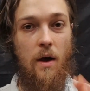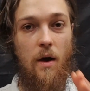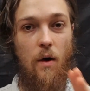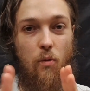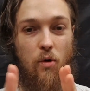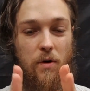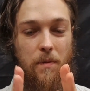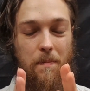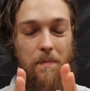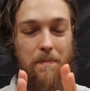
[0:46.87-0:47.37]

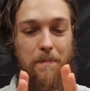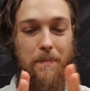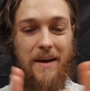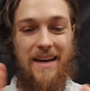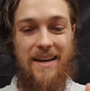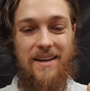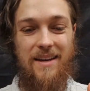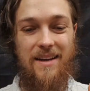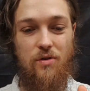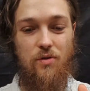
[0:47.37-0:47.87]
would
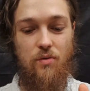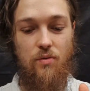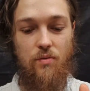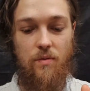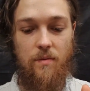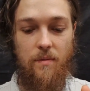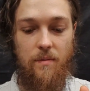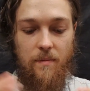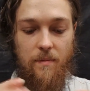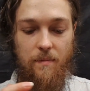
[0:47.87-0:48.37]
begin to
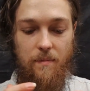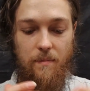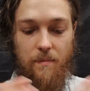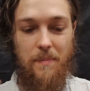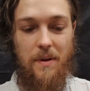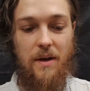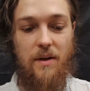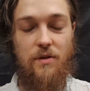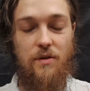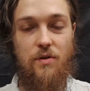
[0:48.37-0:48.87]

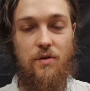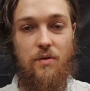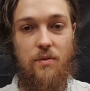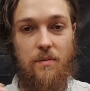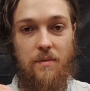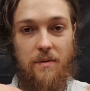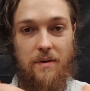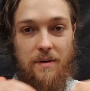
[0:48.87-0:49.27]
begin to